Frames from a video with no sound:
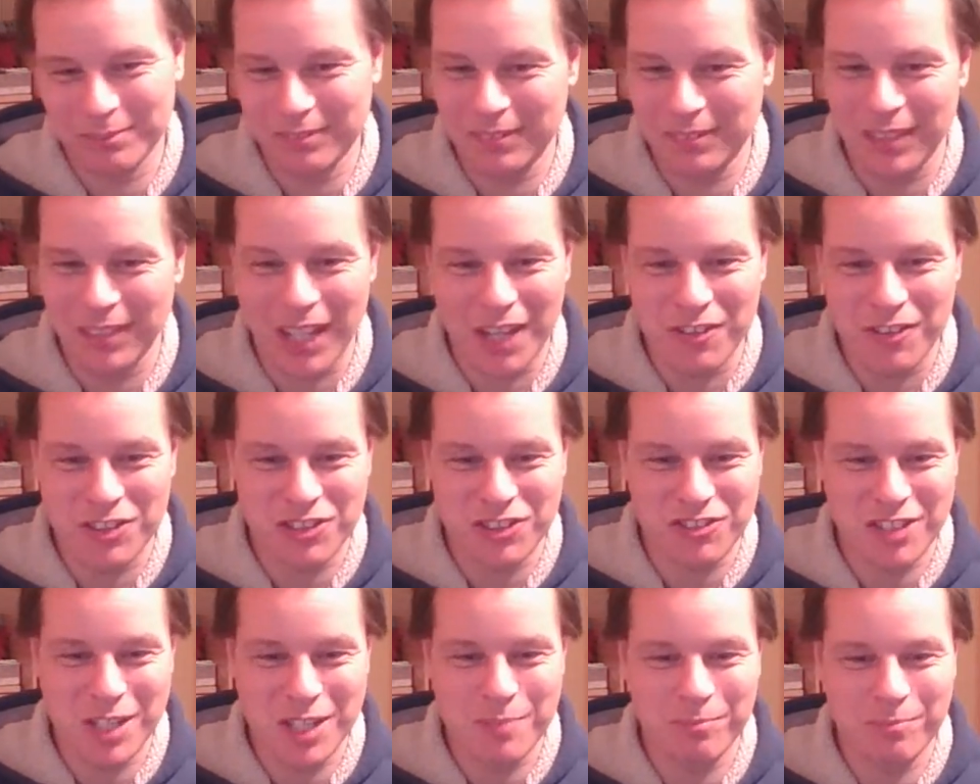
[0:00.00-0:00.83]
live
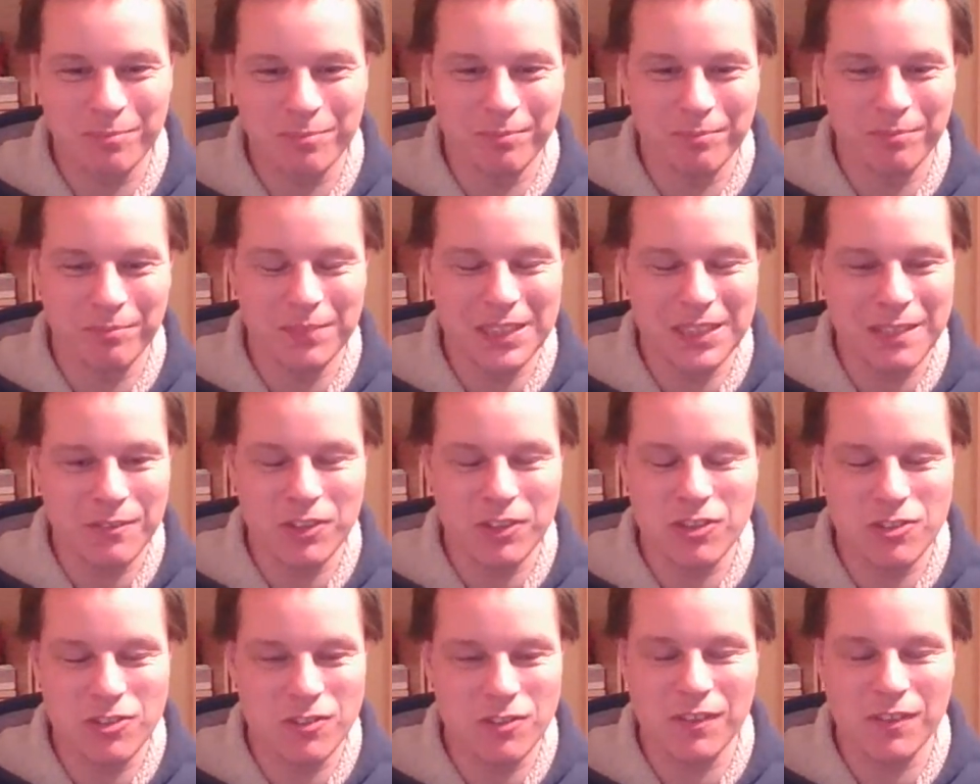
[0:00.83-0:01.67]
stream,
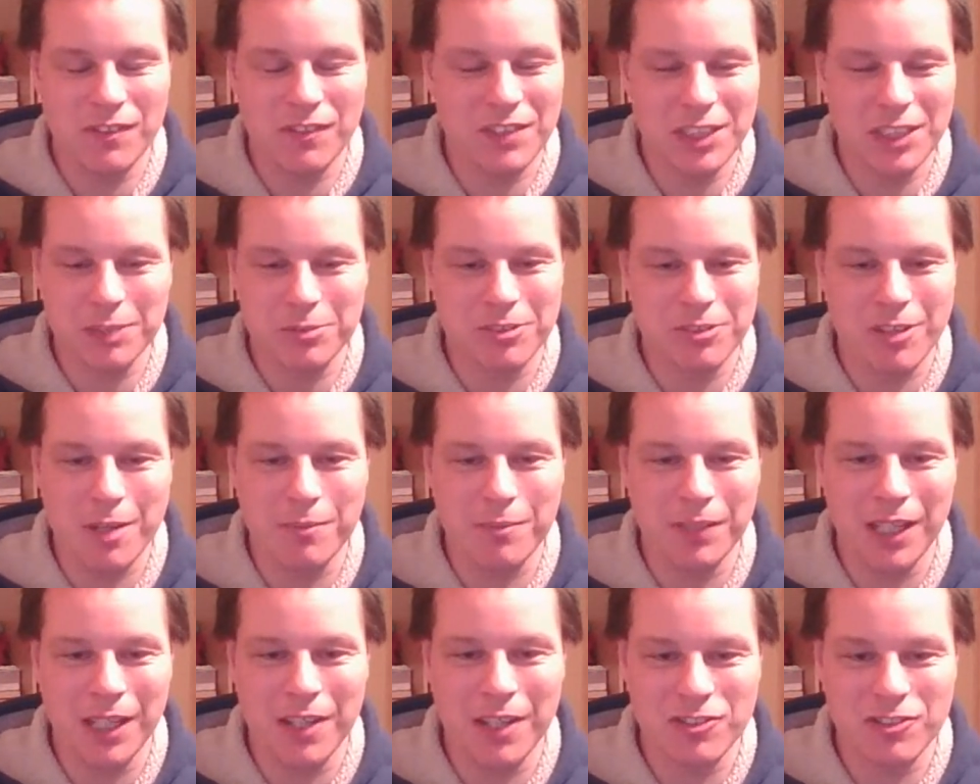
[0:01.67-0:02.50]
750
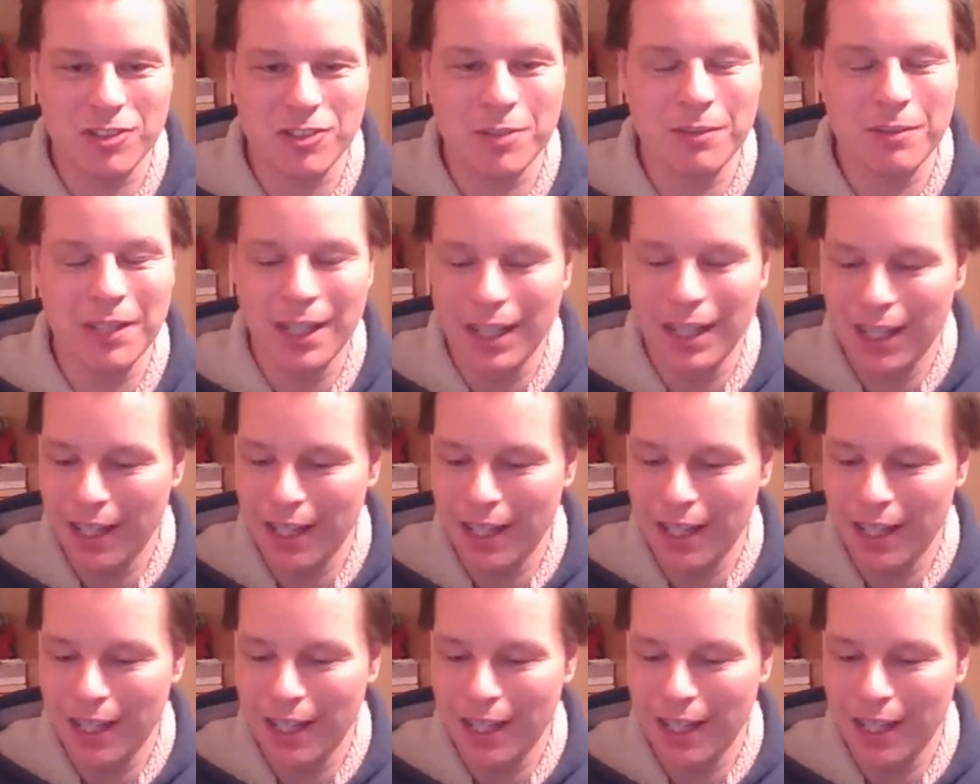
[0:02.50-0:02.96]
subscriber live stream.